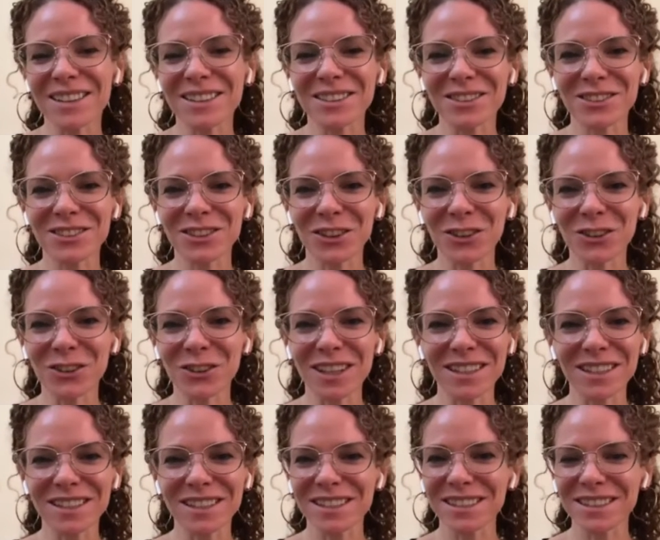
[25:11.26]
So
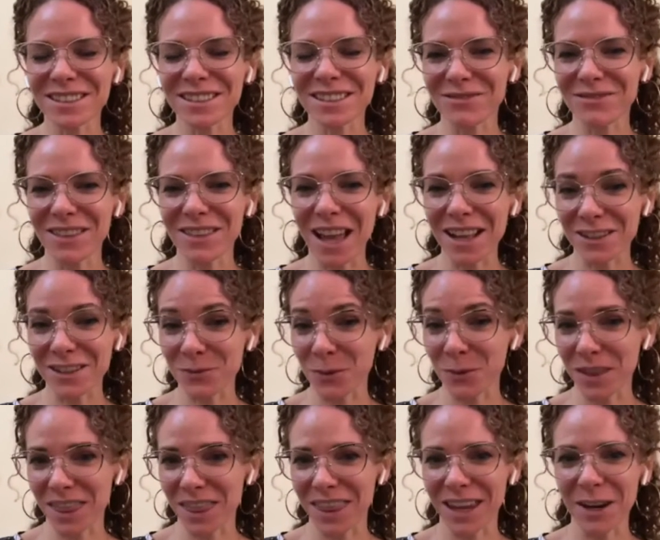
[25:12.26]
that's
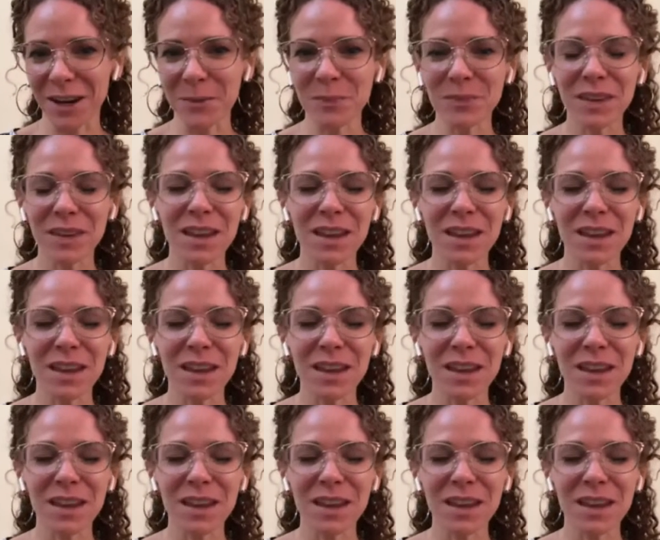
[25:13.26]
one thing.